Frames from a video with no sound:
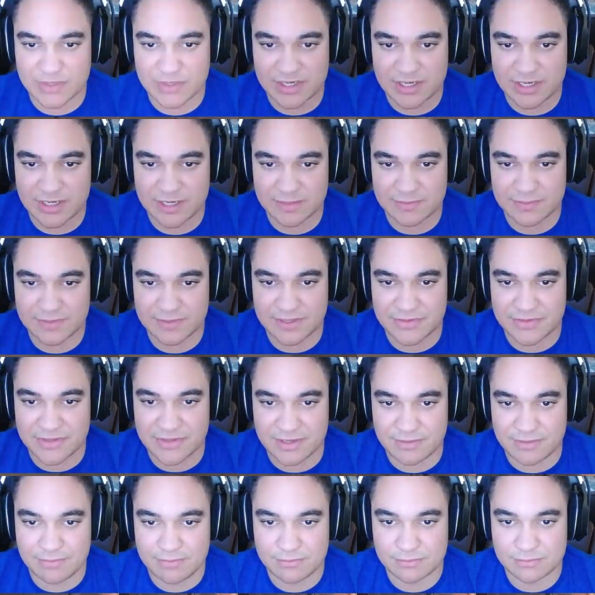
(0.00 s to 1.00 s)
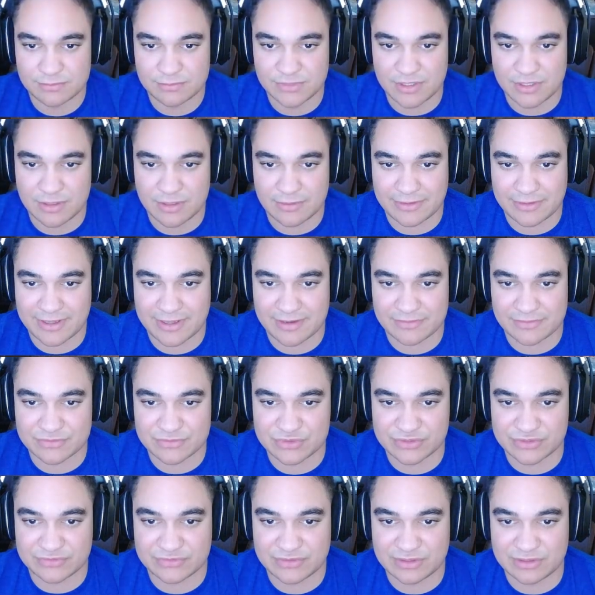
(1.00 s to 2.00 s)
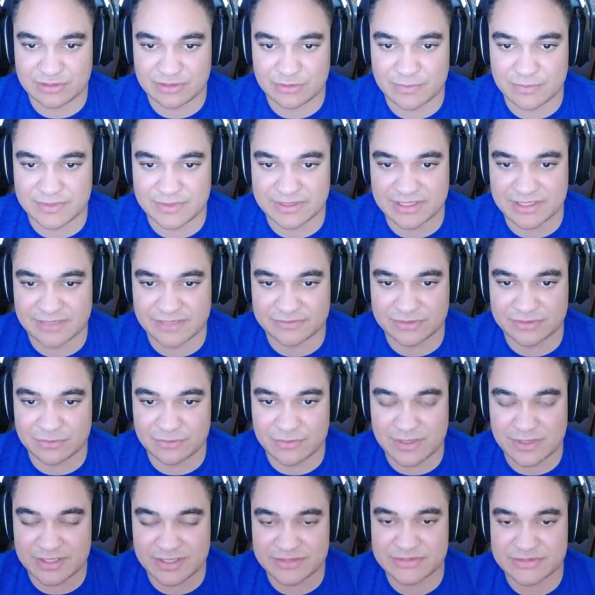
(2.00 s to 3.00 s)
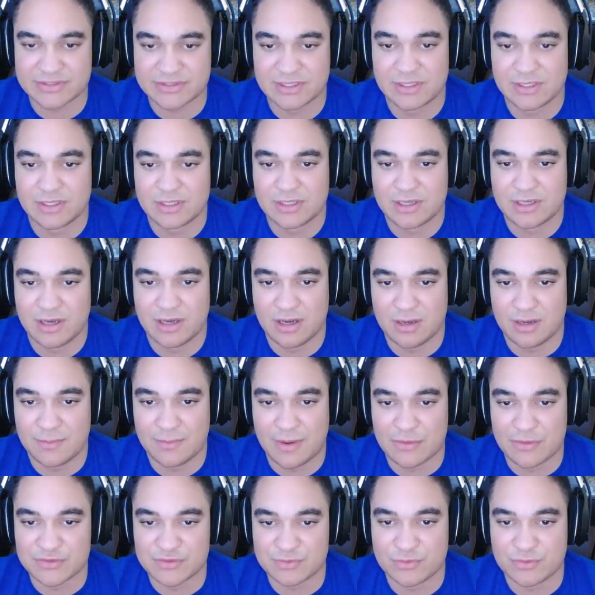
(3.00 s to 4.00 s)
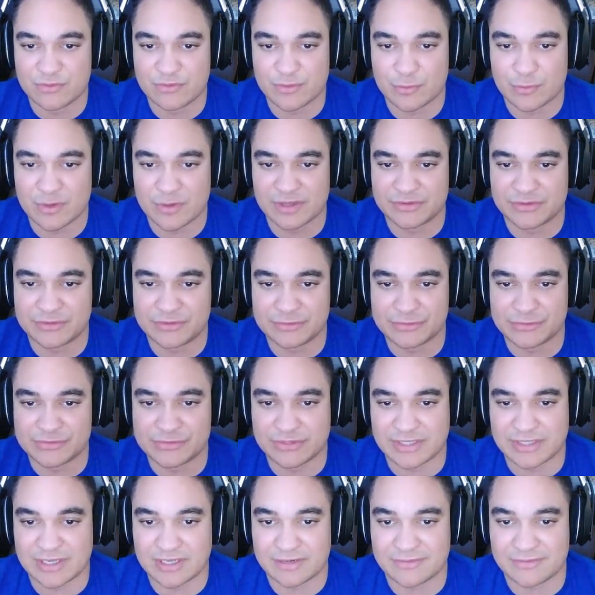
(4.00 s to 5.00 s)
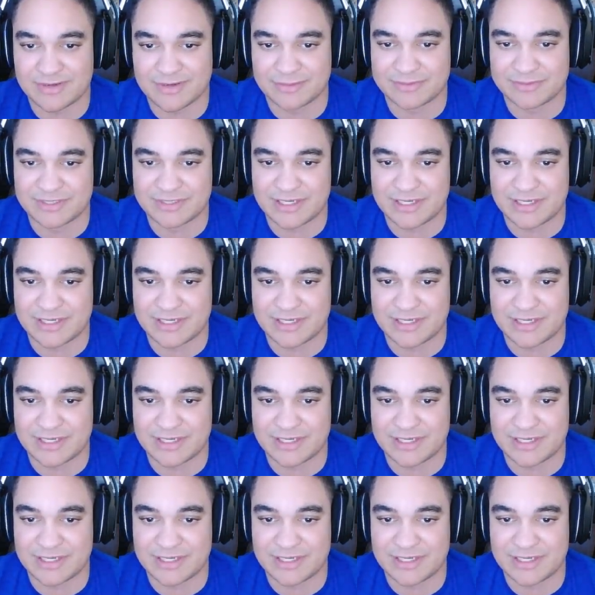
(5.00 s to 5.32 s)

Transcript: up and then, you know, kind of shifted a little bit left and right. I was moving around too, so it kind of helped it